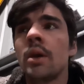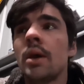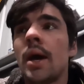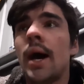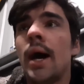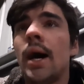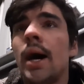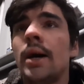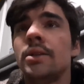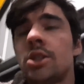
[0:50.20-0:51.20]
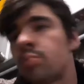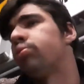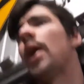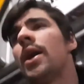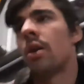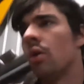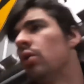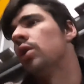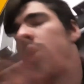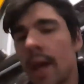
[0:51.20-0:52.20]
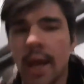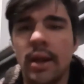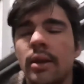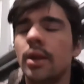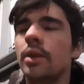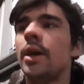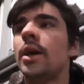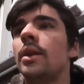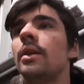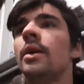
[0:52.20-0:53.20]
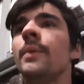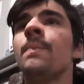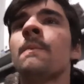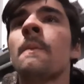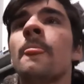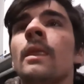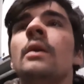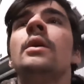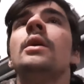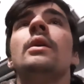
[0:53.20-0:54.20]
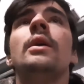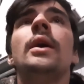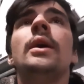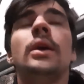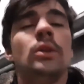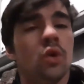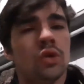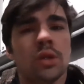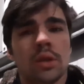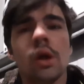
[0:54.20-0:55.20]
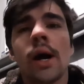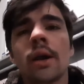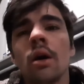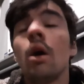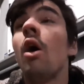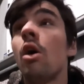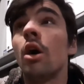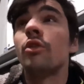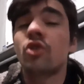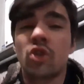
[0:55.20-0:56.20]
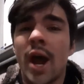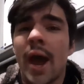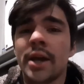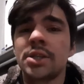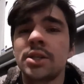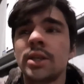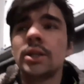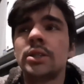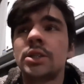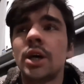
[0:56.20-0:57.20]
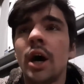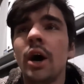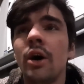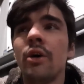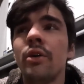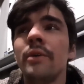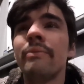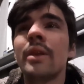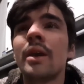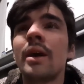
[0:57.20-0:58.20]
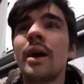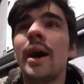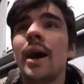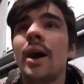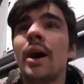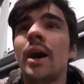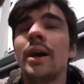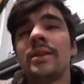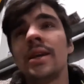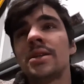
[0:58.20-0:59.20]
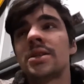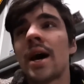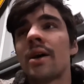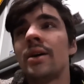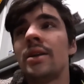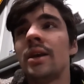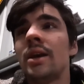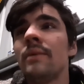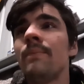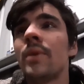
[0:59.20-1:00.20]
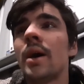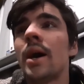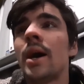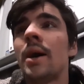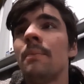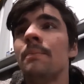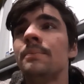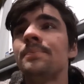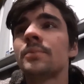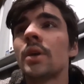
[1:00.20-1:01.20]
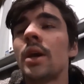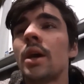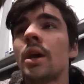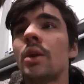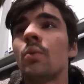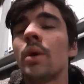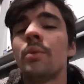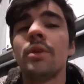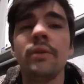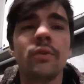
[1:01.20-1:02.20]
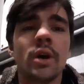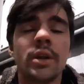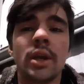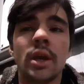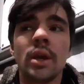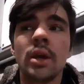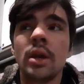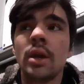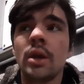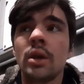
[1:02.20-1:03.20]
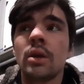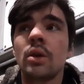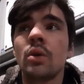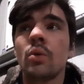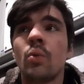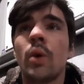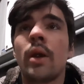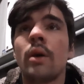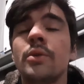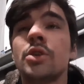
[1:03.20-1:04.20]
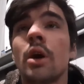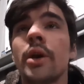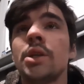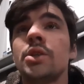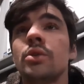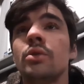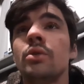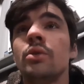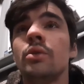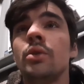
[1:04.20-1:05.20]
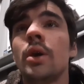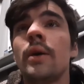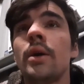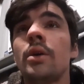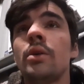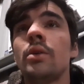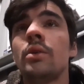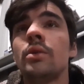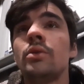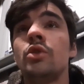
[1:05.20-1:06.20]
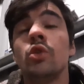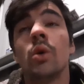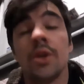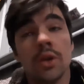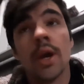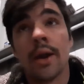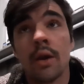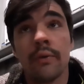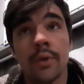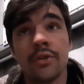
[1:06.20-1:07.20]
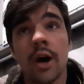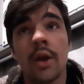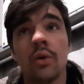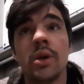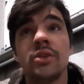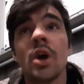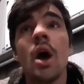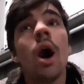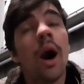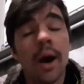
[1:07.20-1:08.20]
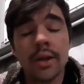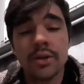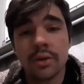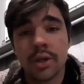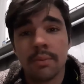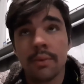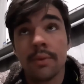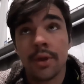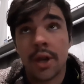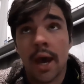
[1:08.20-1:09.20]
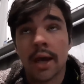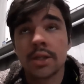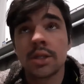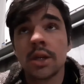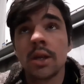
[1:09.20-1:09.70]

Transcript: and sprayed it all again, and then it looked like hot trash. So I ditched that idea and went with a different idea, where I going to do what you now know from the title is hydro dip the dash.